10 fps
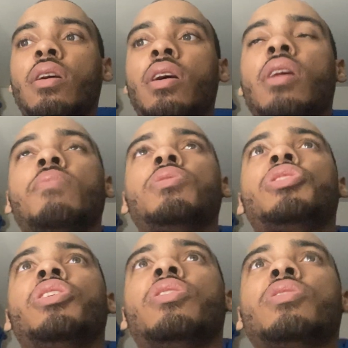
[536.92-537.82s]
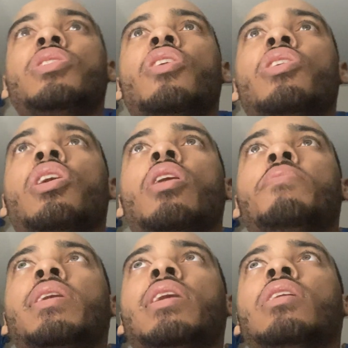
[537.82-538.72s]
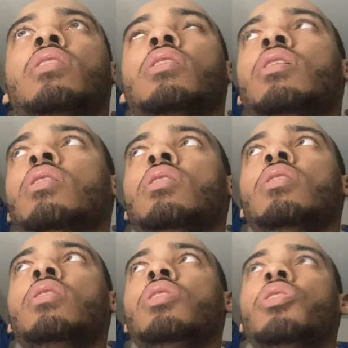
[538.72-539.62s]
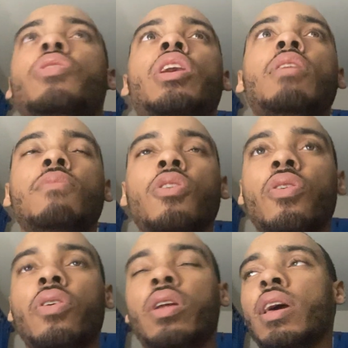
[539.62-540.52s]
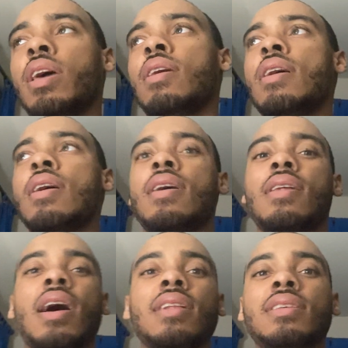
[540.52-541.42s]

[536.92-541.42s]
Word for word: And I'm just here to tell y'all, man, you know, keep going and not to